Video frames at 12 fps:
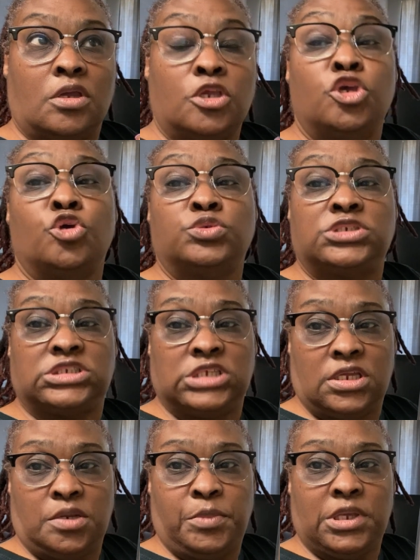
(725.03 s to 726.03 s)
use
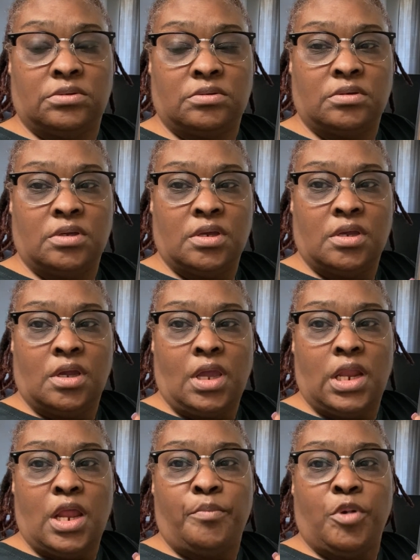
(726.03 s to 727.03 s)
cinnamon,
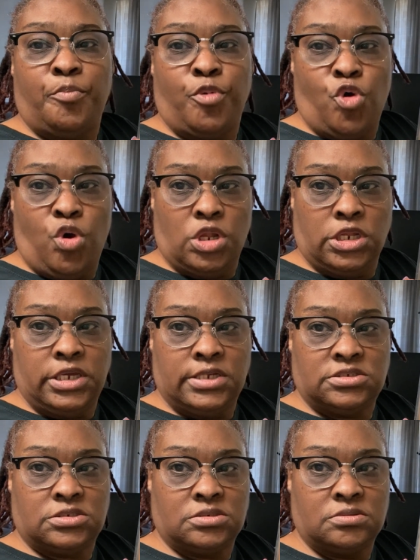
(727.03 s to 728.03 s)
and I'm gonna boil
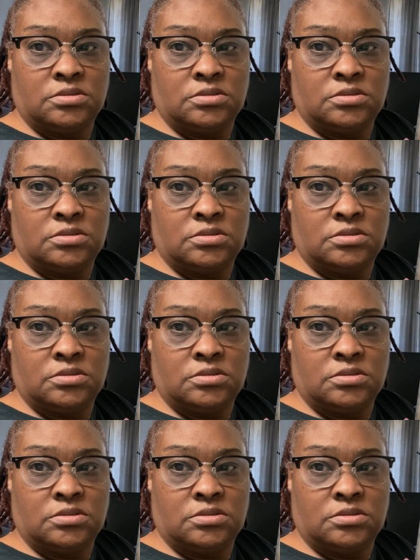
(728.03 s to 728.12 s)
it,